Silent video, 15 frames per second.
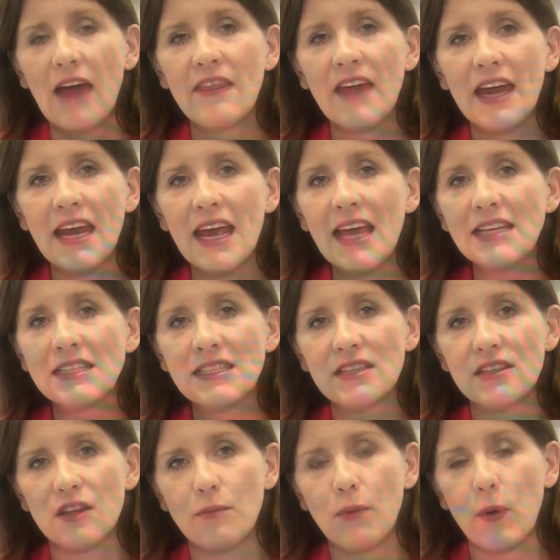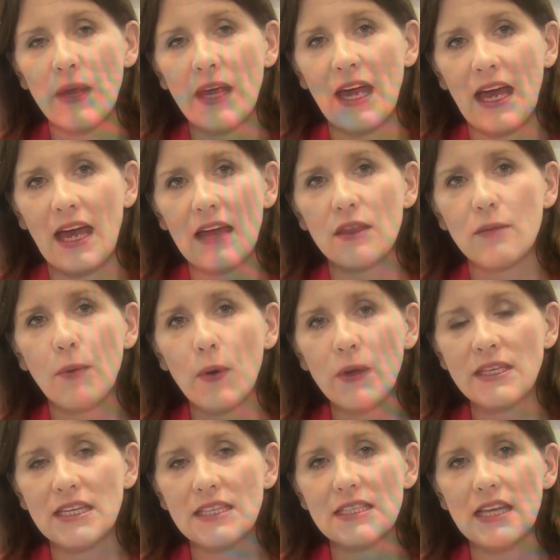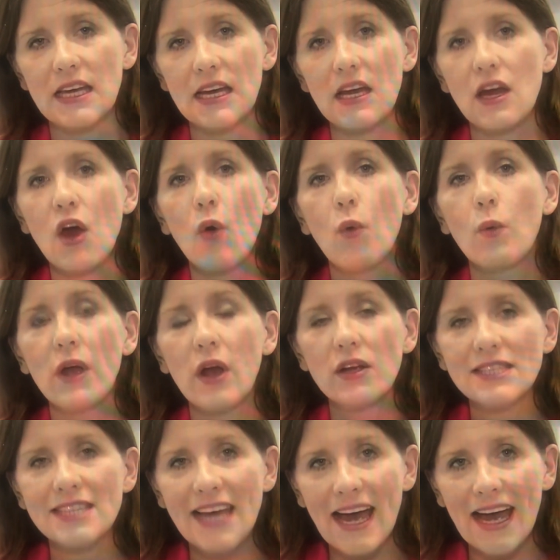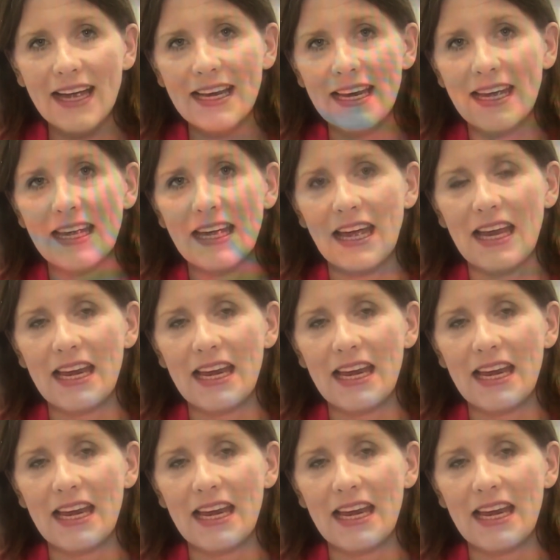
And that isn't the point here. The point is that We are tackling